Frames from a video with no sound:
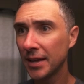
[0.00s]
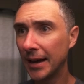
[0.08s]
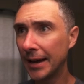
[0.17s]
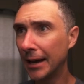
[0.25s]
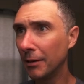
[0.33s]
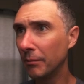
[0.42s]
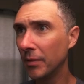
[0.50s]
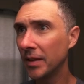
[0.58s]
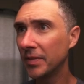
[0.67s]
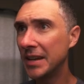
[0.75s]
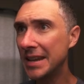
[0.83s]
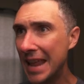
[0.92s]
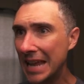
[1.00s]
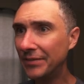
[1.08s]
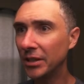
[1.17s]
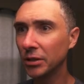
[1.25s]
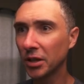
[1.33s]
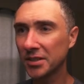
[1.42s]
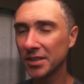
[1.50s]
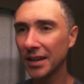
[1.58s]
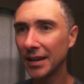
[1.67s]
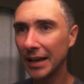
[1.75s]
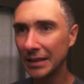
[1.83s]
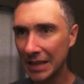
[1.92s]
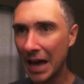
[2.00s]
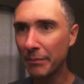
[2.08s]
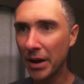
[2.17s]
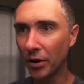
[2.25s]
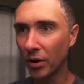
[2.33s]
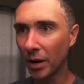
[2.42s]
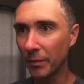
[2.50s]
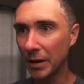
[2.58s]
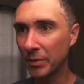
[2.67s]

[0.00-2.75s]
The navy looks a lot better on me.